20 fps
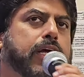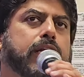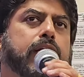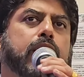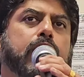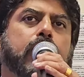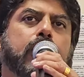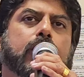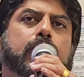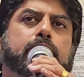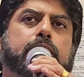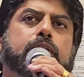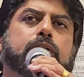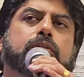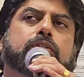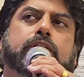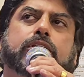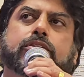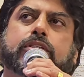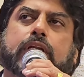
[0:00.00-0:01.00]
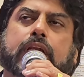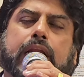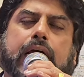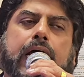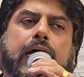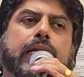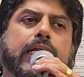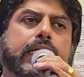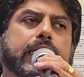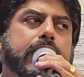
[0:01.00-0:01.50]
that. Because there's a
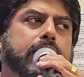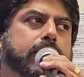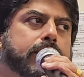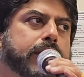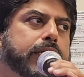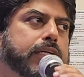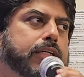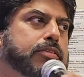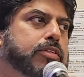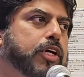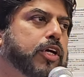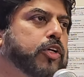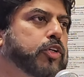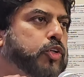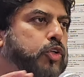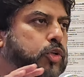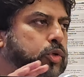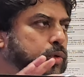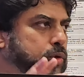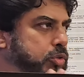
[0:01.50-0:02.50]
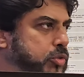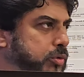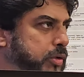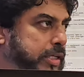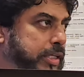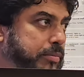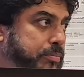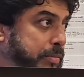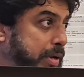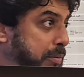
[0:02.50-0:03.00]
lot of little things.
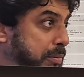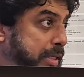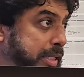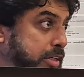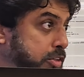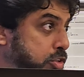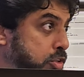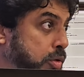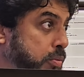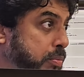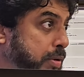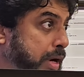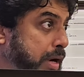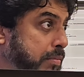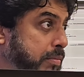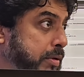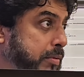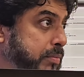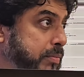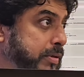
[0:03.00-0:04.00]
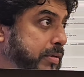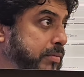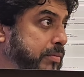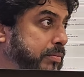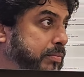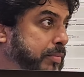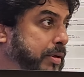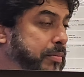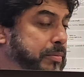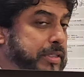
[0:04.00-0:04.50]
Usually, maybe there's no problem.
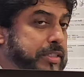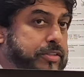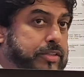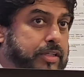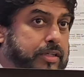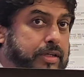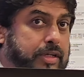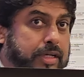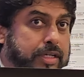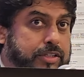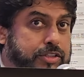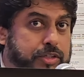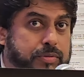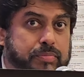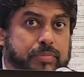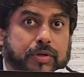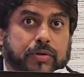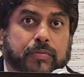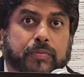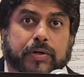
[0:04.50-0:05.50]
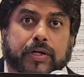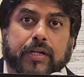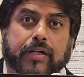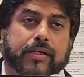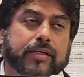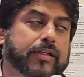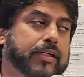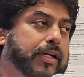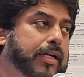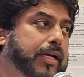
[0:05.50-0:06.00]
Maybe it's a simple
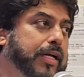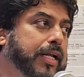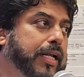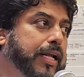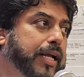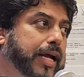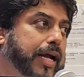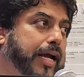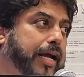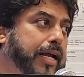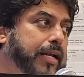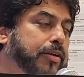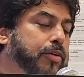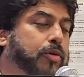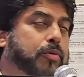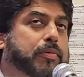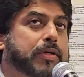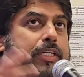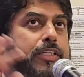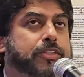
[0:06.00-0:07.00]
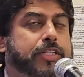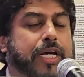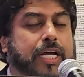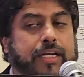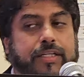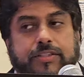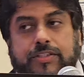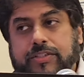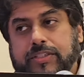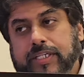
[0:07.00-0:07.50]
will and nobody
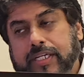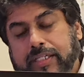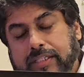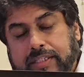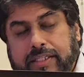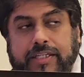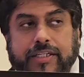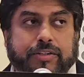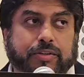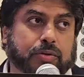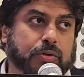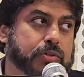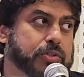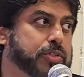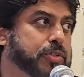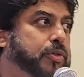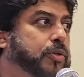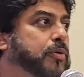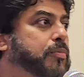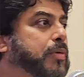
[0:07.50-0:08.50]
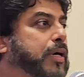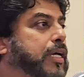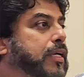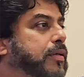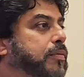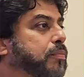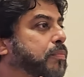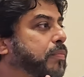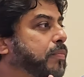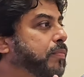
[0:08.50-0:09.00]
challenges anything it goes through,
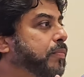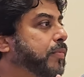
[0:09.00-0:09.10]
but